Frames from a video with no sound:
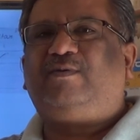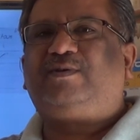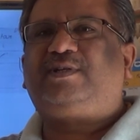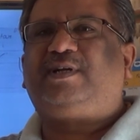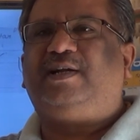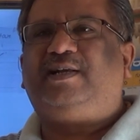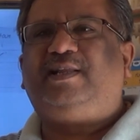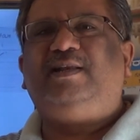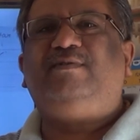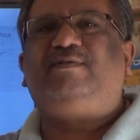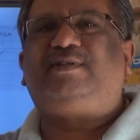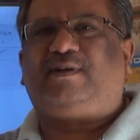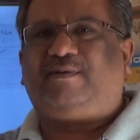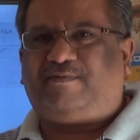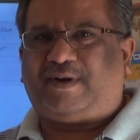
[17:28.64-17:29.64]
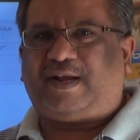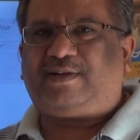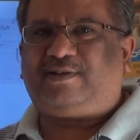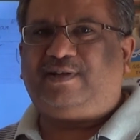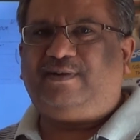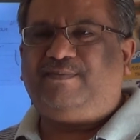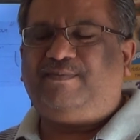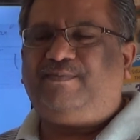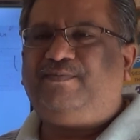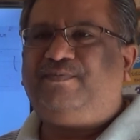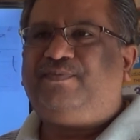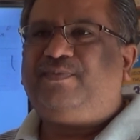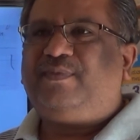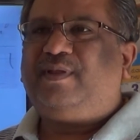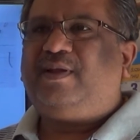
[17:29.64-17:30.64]
continuous refraction,
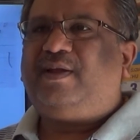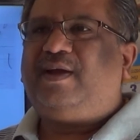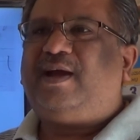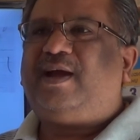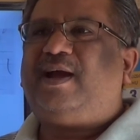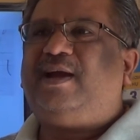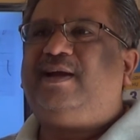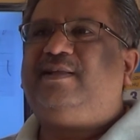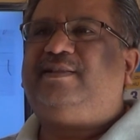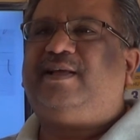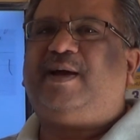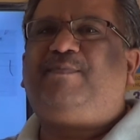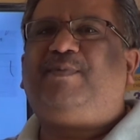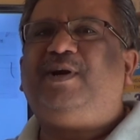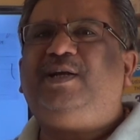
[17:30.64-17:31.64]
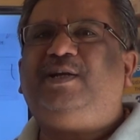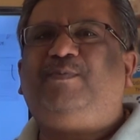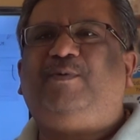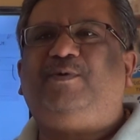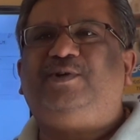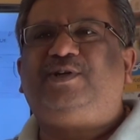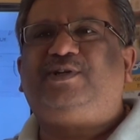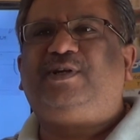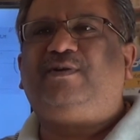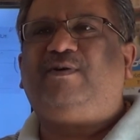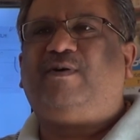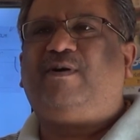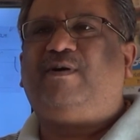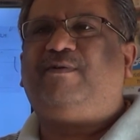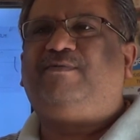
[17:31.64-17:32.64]
and the apparent position
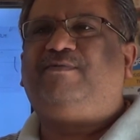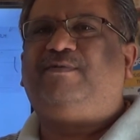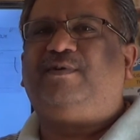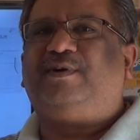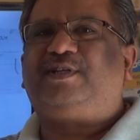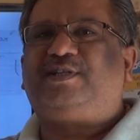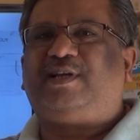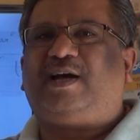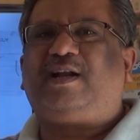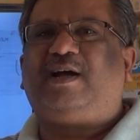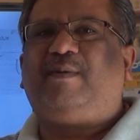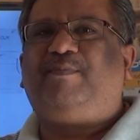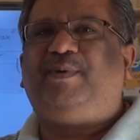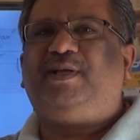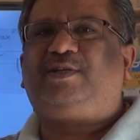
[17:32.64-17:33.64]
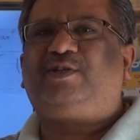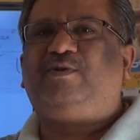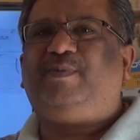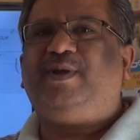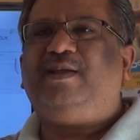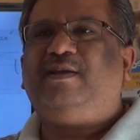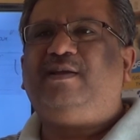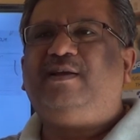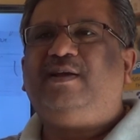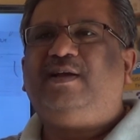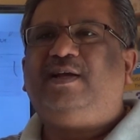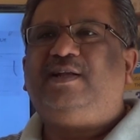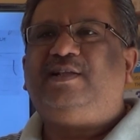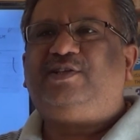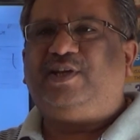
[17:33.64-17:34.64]
of star appears to be
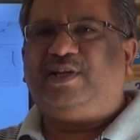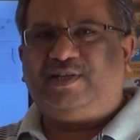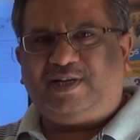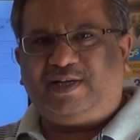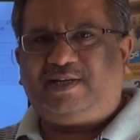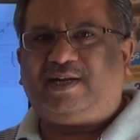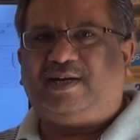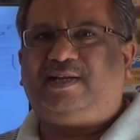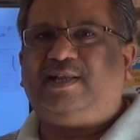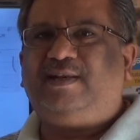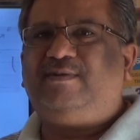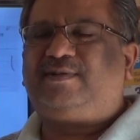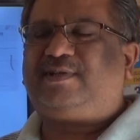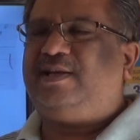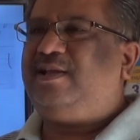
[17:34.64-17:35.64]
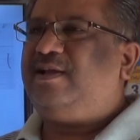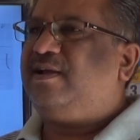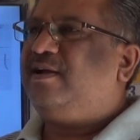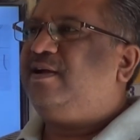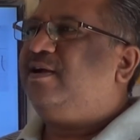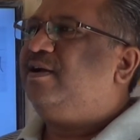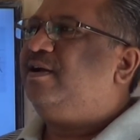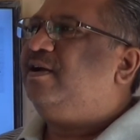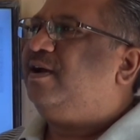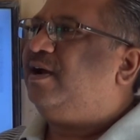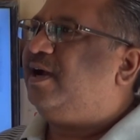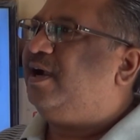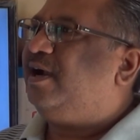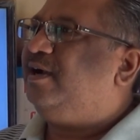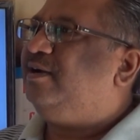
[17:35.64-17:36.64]
changing continuously,
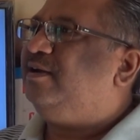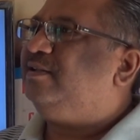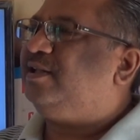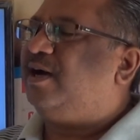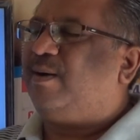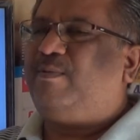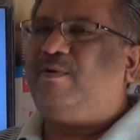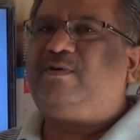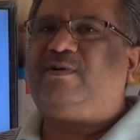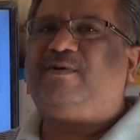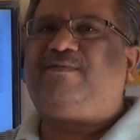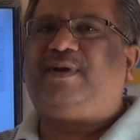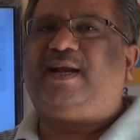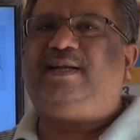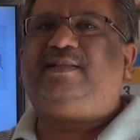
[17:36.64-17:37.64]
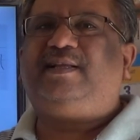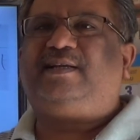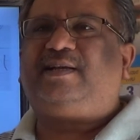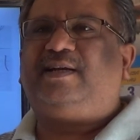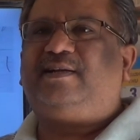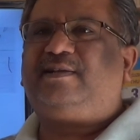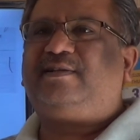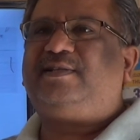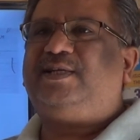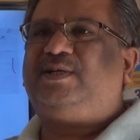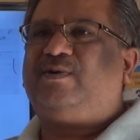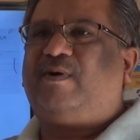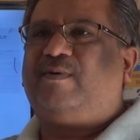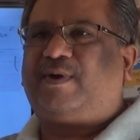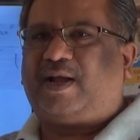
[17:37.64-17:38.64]
and the amount of light that enters
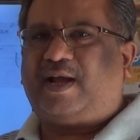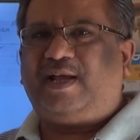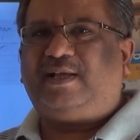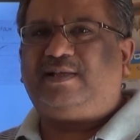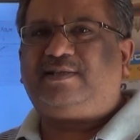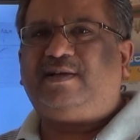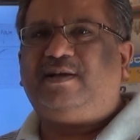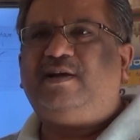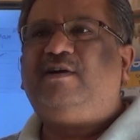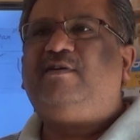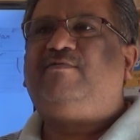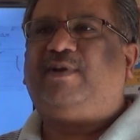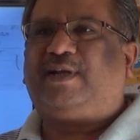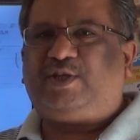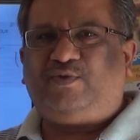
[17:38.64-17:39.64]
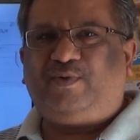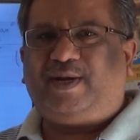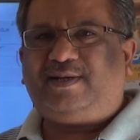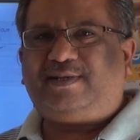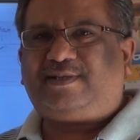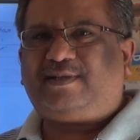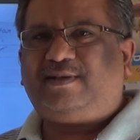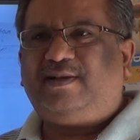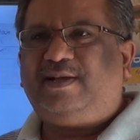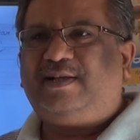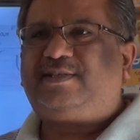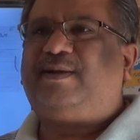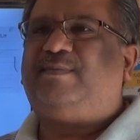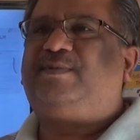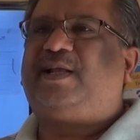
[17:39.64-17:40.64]
into our eyes fluctuates,
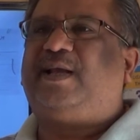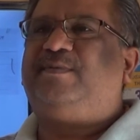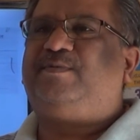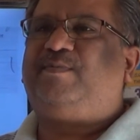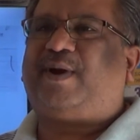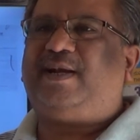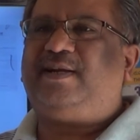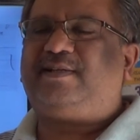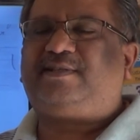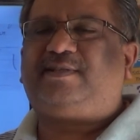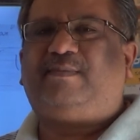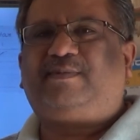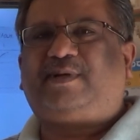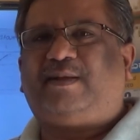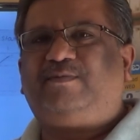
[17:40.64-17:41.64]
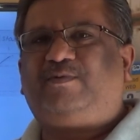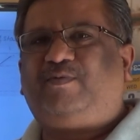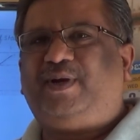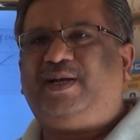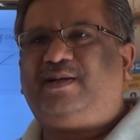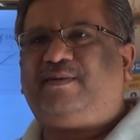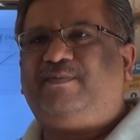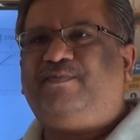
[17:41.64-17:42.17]
sometimes bright, sometimes faint.